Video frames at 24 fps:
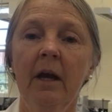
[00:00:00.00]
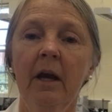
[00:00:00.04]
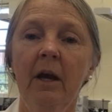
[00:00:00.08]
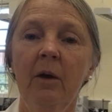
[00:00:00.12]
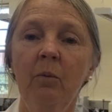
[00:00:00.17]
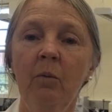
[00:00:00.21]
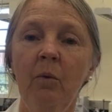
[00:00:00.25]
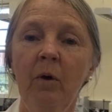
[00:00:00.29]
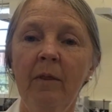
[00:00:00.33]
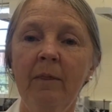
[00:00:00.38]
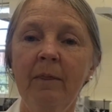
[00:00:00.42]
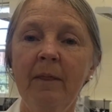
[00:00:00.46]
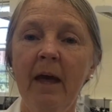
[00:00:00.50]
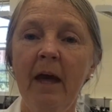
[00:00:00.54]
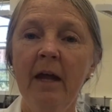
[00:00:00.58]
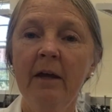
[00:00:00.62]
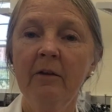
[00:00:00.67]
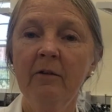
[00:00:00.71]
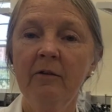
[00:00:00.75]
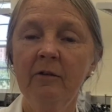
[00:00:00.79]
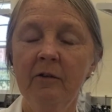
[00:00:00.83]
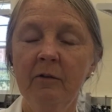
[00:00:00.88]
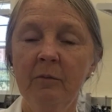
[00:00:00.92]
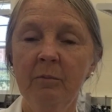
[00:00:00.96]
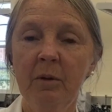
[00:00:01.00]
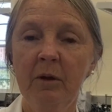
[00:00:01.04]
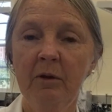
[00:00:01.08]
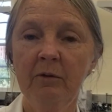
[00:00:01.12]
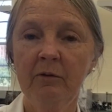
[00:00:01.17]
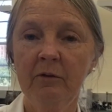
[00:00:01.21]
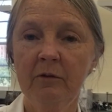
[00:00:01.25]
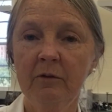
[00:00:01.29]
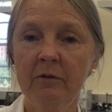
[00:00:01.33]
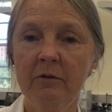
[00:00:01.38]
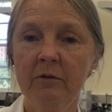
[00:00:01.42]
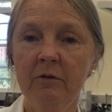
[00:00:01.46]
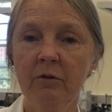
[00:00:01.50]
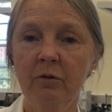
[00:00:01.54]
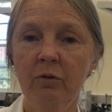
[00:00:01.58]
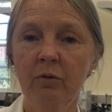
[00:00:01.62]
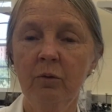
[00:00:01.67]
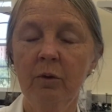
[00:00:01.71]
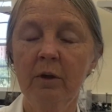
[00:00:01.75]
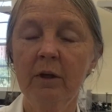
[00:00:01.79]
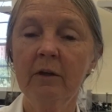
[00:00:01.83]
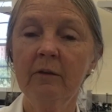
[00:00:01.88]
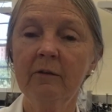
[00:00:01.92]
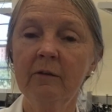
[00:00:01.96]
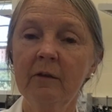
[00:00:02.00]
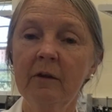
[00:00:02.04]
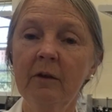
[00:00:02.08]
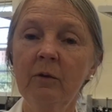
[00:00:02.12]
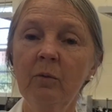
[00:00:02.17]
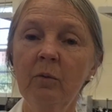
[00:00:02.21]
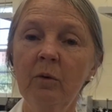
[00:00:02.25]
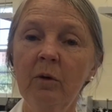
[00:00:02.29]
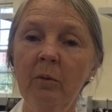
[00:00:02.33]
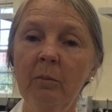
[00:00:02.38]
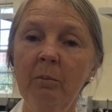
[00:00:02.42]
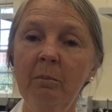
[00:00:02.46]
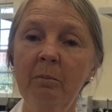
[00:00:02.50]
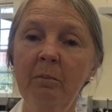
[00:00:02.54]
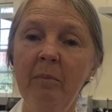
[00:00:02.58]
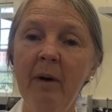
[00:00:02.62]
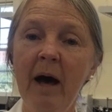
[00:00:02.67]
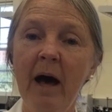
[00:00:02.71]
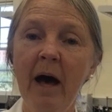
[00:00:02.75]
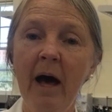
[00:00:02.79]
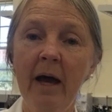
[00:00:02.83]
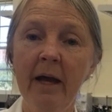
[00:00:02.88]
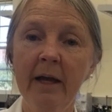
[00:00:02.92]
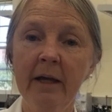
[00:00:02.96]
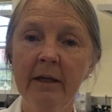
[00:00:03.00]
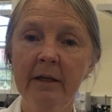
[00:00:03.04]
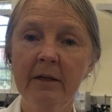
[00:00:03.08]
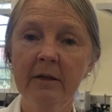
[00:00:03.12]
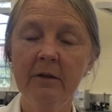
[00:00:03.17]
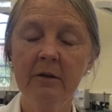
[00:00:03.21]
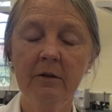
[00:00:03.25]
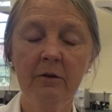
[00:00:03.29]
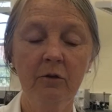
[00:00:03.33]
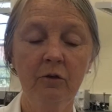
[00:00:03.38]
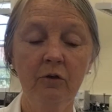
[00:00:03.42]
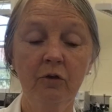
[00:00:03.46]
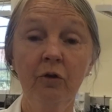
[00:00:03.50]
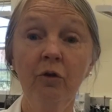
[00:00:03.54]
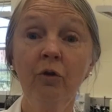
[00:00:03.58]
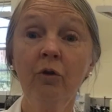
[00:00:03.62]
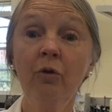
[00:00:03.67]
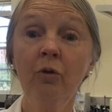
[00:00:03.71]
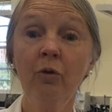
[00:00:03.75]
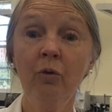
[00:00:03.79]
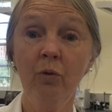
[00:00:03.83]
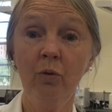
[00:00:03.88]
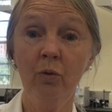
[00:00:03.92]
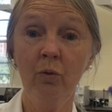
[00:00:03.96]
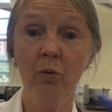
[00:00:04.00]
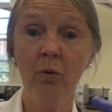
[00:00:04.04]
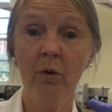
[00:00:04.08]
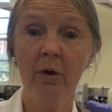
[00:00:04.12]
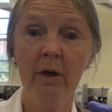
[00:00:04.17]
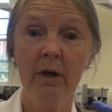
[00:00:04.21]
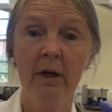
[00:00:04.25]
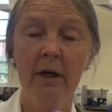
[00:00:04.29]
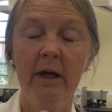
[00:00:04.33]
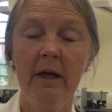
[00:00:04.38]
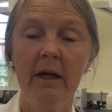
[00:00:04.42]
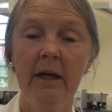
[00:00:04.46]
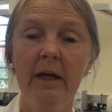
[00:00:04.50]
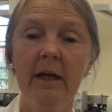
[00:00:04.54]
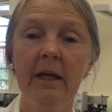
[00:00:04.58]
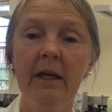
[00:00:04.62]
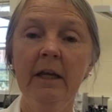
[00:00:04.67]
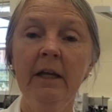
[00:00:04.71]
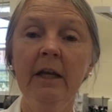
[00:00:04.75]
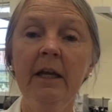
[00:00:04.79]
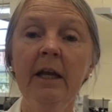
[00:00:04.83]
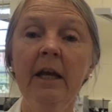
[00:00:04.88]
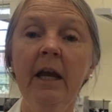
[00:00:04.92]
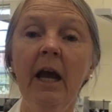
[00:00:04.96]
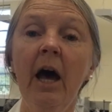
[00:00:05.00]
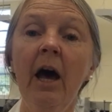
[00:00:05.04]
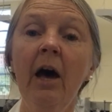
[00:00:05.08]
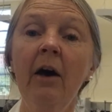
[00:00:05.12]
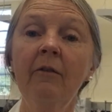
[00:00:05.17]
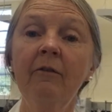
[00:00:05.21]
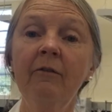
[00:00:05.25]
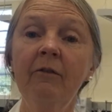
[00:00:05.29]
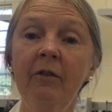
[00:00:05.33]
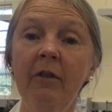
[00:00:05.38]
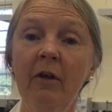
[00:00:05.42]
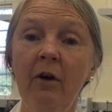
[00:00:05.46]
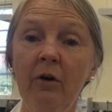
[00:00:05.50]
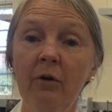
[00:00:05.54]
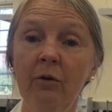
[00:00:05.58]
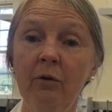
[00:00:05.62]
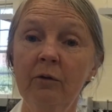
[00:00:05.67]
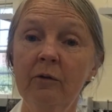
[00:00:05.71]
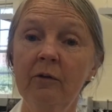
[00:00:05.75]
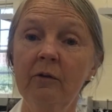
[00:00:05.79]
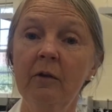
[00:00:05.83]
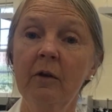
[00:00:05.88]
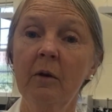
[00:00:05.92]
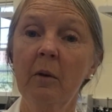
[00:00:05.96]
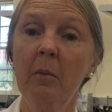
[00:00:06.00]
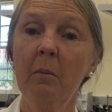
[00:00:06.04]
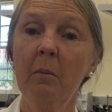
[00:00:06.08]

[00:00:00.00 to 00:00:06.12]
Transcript: And what that is supposed to do is it will bind to any of those